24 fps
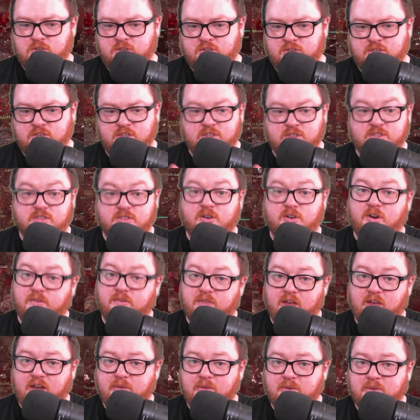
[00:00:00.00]
at the start of the
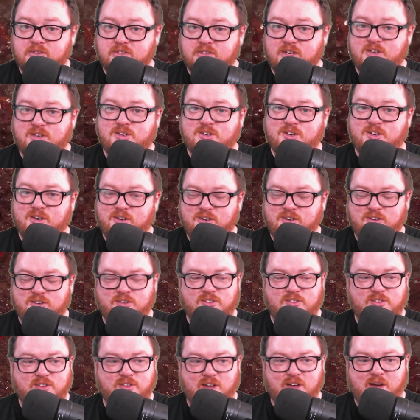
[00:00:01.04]
itemization
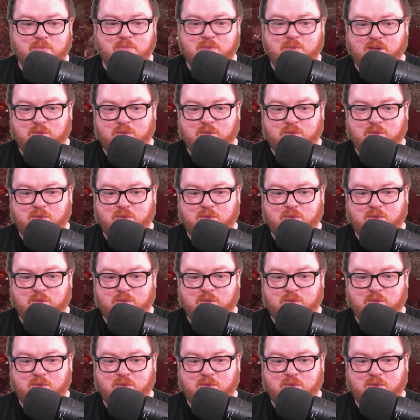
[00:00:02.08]
topic,